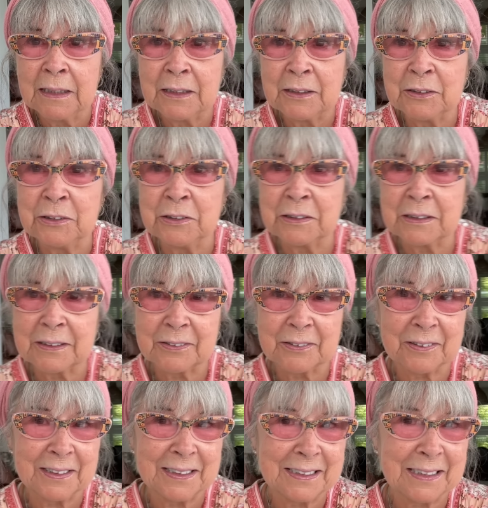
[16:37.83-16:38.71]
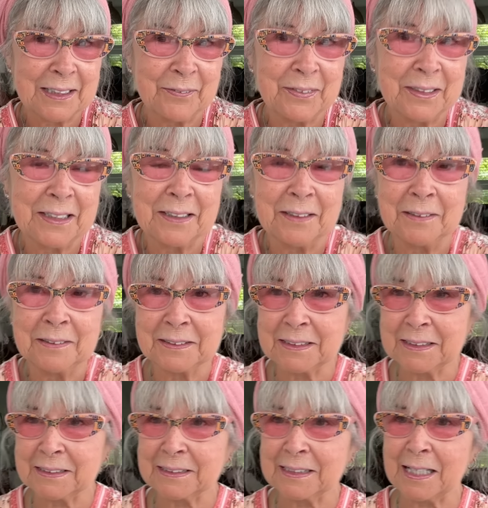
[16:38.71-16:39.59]
Look, I've got these lovely
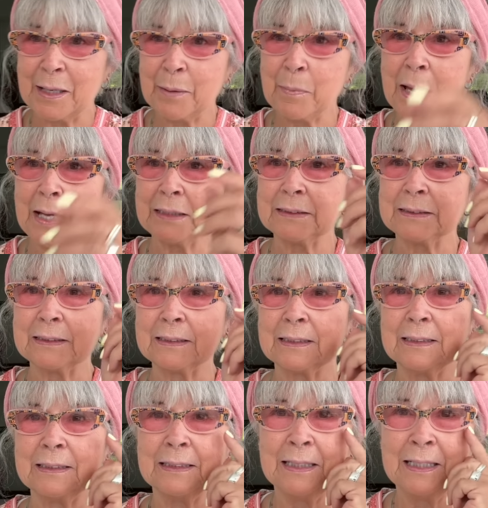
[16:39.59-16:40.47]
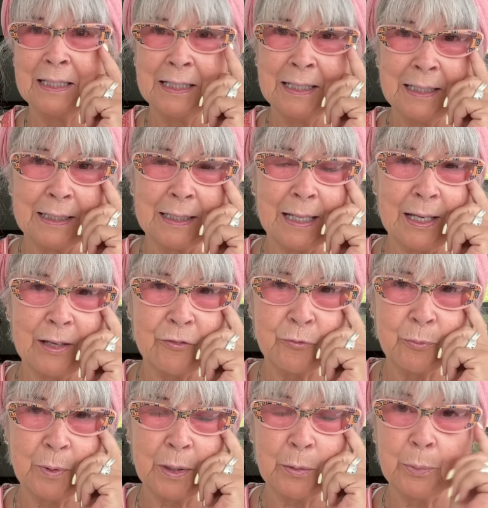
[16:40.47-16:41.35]
glasses that Amanda
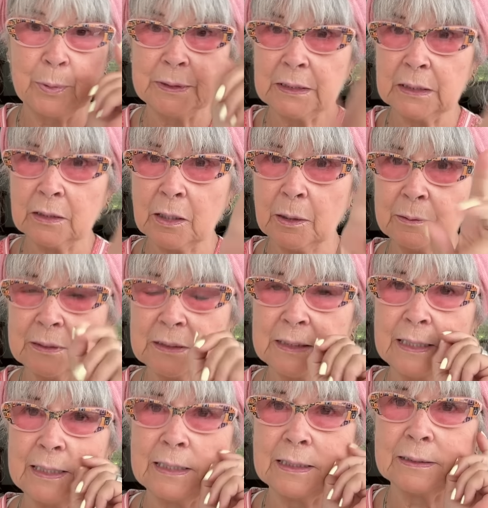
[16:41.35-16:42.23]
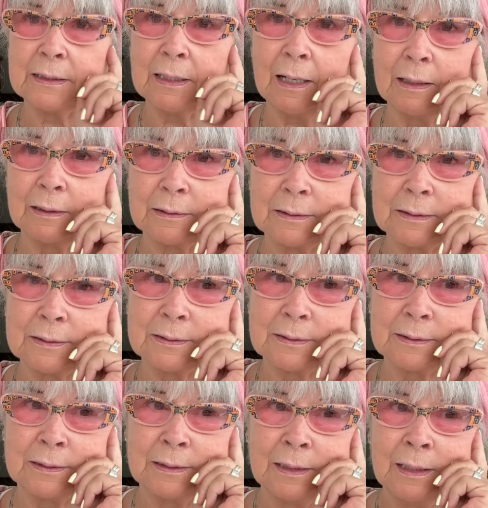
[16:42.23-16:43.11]
gave me. We did go and see the
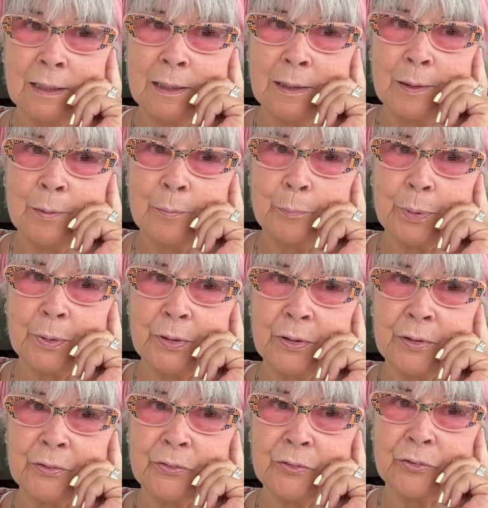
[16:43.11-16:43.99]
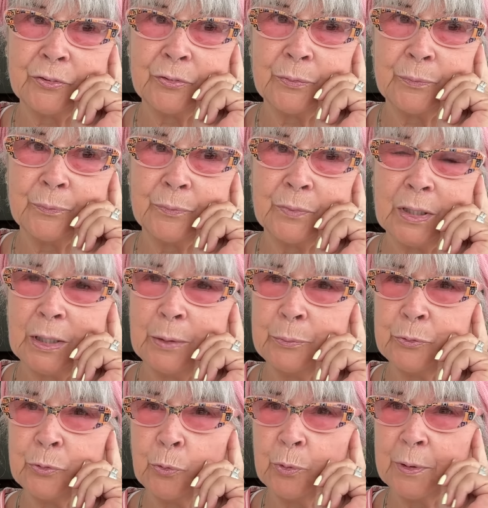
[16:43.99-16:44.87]
ducks, but it
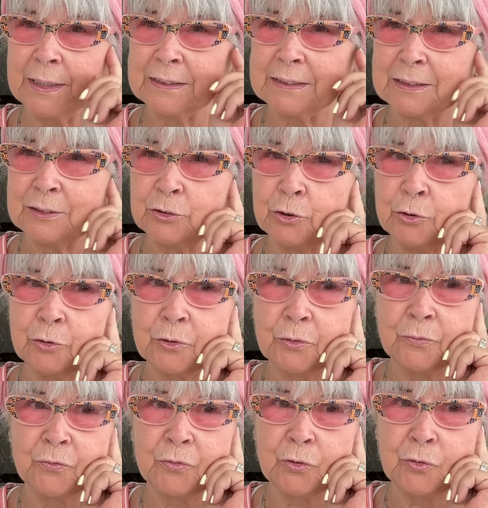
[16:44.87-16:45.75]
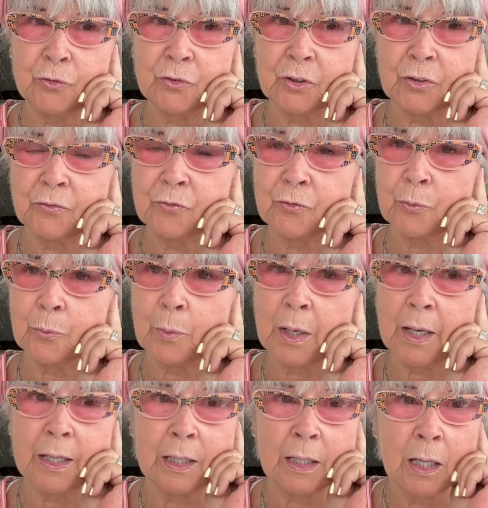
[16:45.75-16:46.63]
was all getting too confusing for
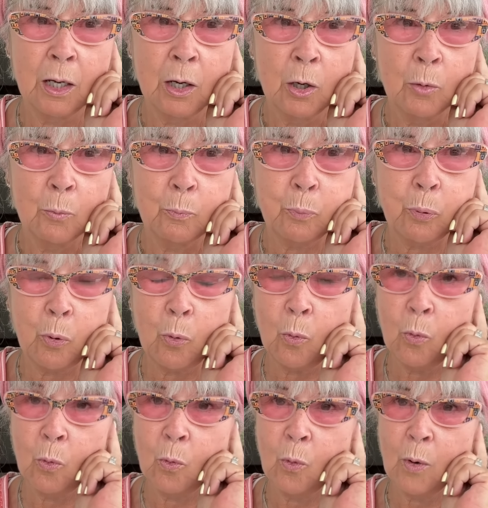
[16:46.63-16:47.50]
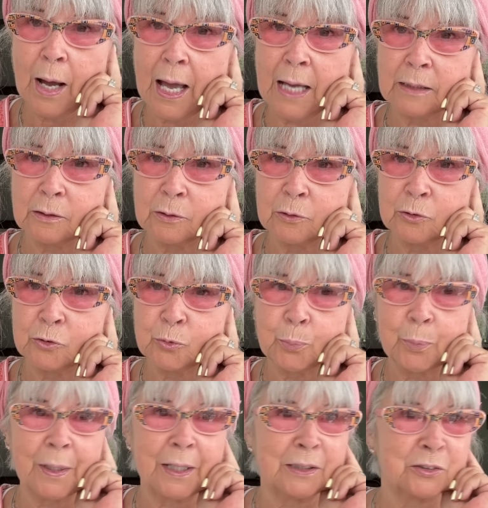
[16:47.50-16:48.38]
my poor
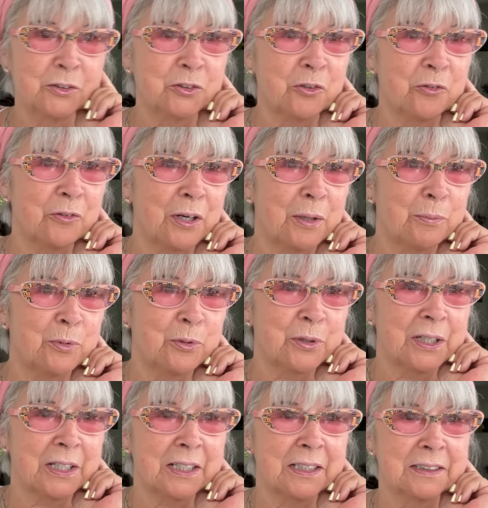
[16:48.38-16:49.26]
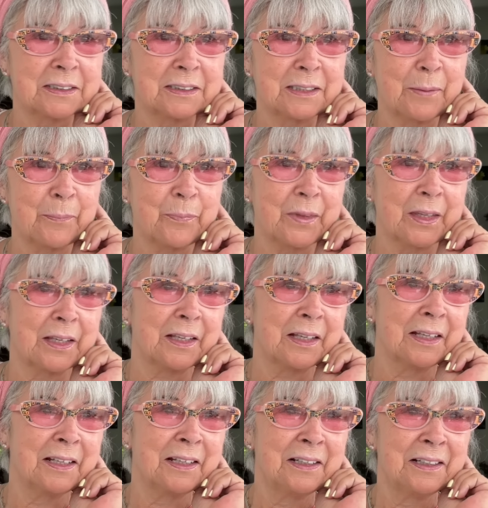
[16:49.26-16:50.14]
adult brain. Sorry, I'm looking at
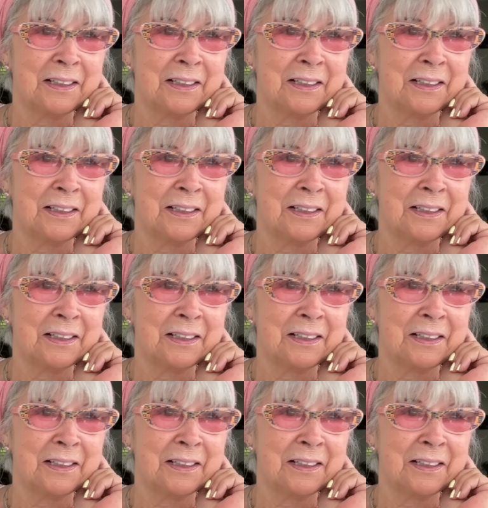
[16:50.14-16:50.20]
something